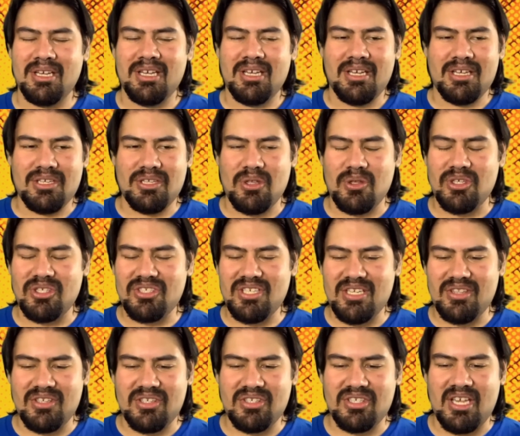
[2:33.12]
You see
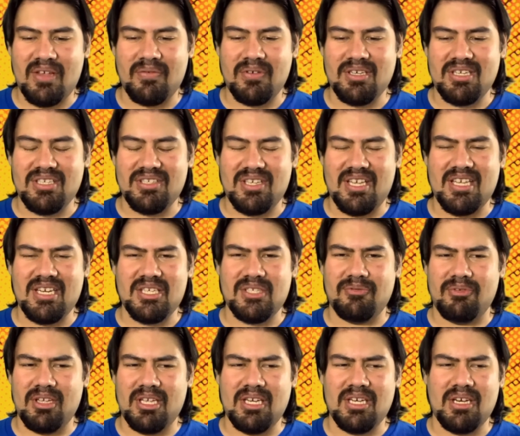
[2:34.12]
the 70s, 80s,
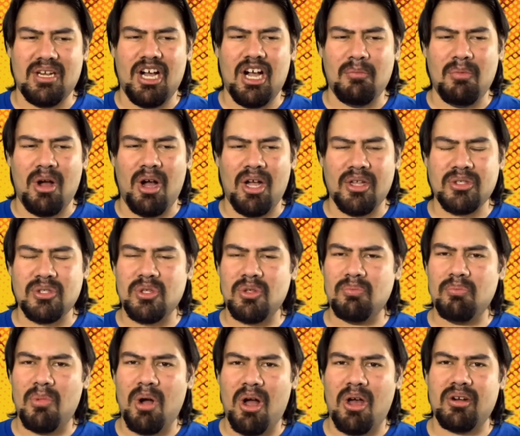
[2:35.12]
Vietnam, onto
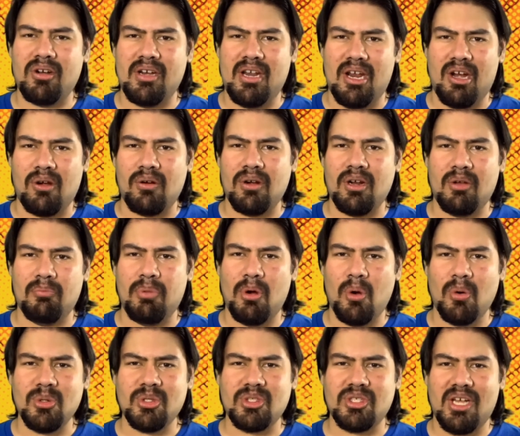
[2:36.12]
modern era,
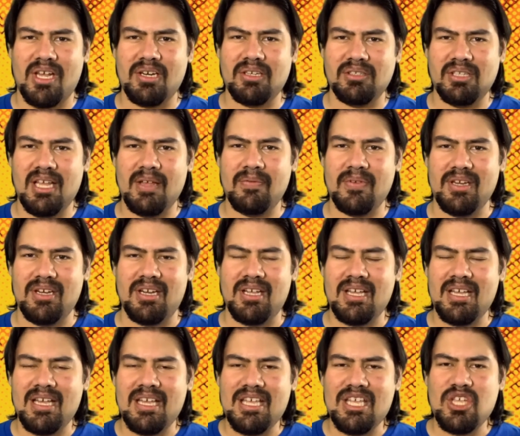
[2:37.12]
post 9/11.
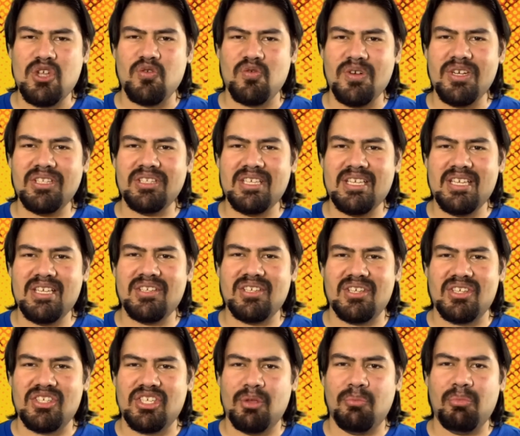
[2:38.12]
He really is a
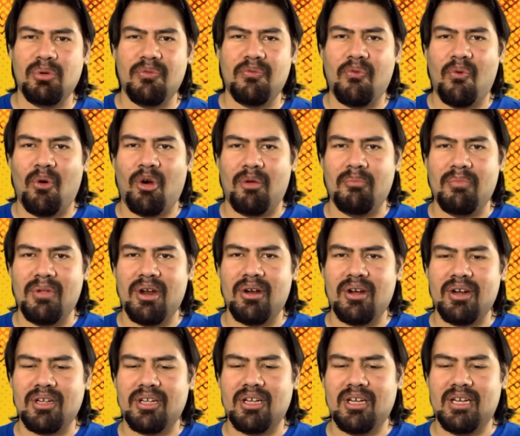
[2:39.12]
symbol for
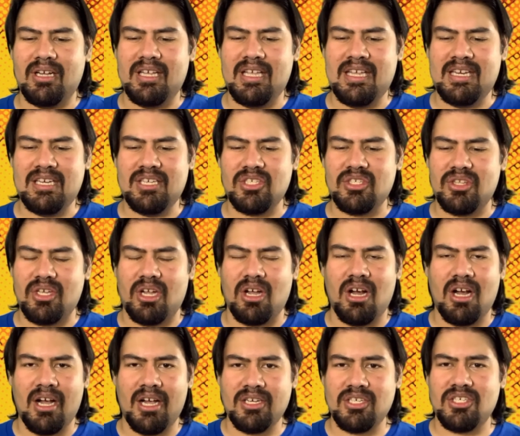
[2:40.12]
America and is the
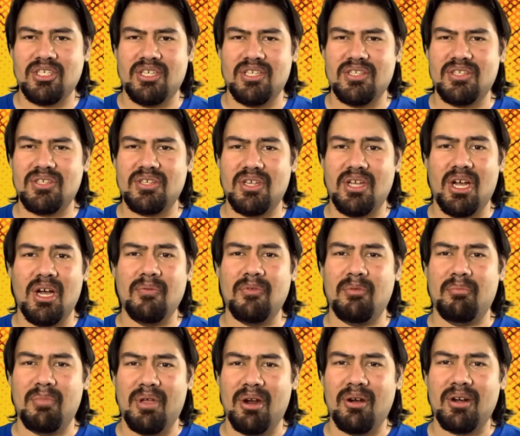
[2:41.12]
conscience of
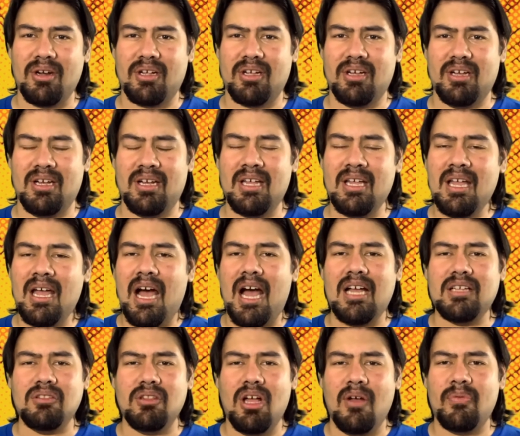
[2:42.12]
America. I
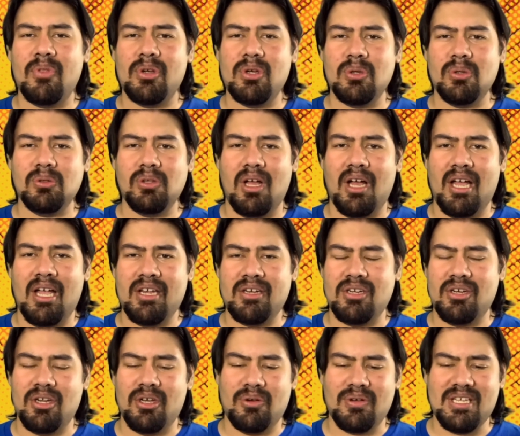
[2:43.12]
love the new line, you
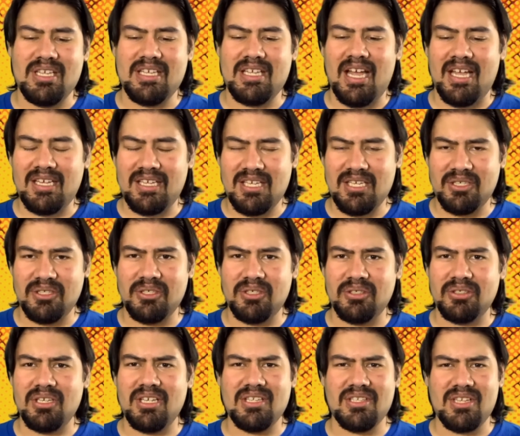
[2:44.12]
know, he got
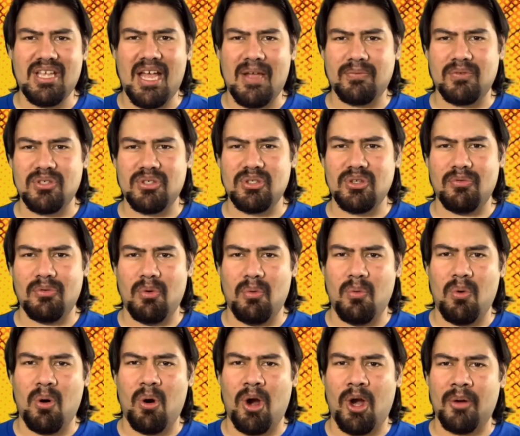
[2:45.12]
killed after Civil
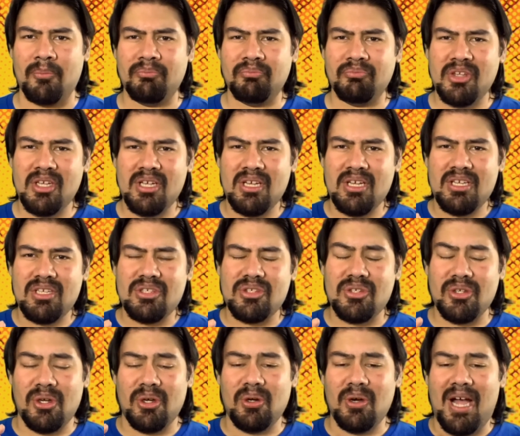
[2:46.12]
War.
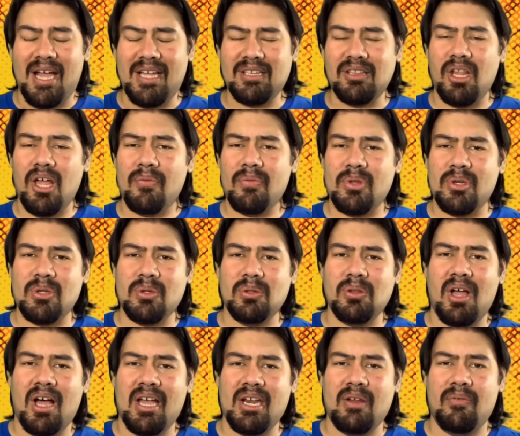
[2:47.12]
So I love the new
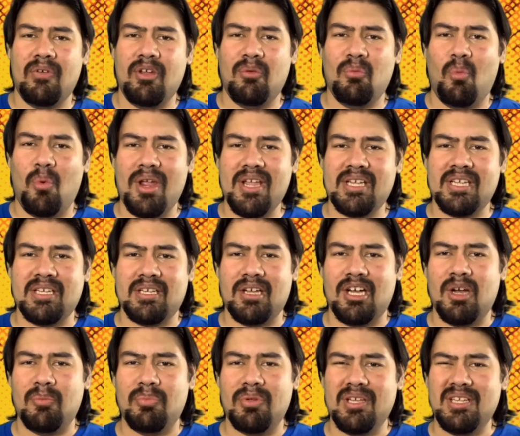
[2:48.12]
line of him waking
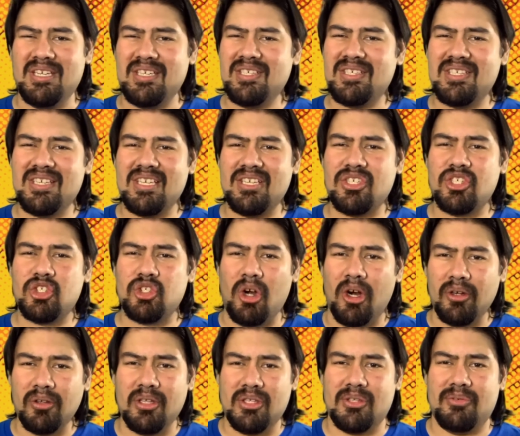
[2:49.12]
up and he sees
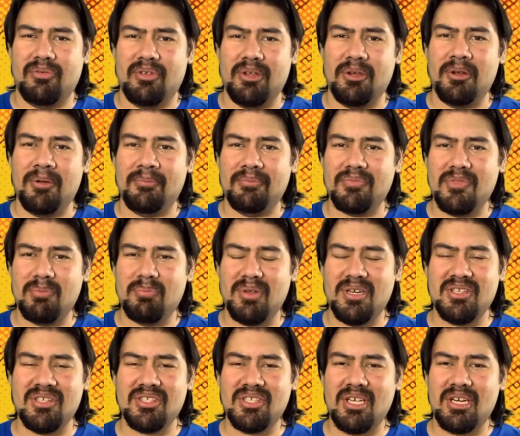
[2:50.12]
Charlottesville. But
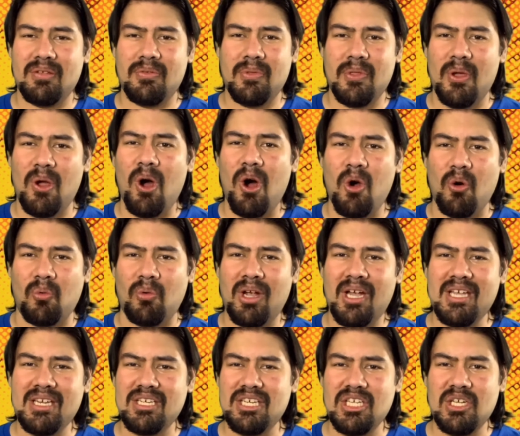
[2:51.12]
instead of the
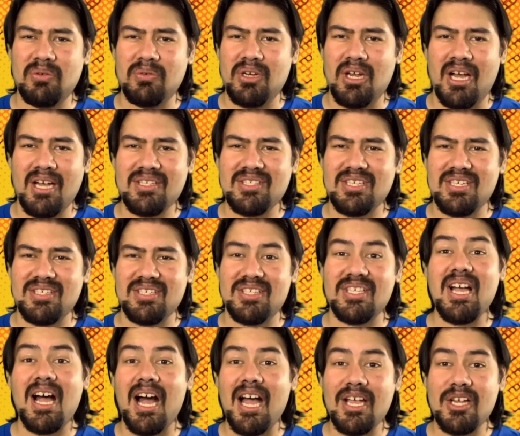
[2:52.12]
alt-right neo-Nazis, it's
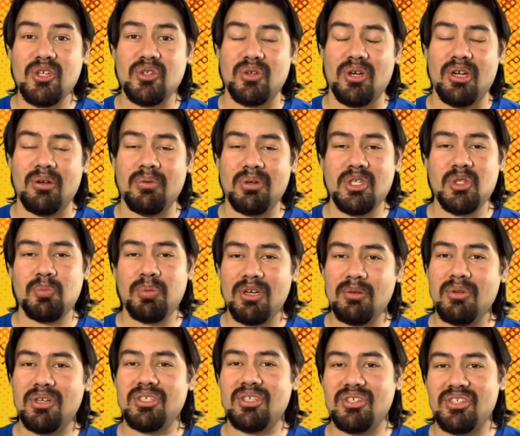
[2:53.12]
Hydra, which is pretty
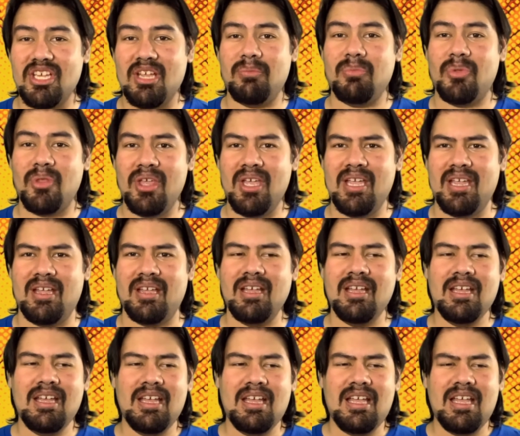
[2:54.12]
much the same thing.
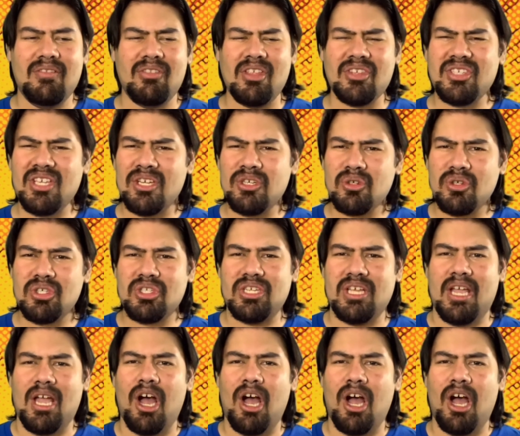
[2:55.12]
And that's interesting.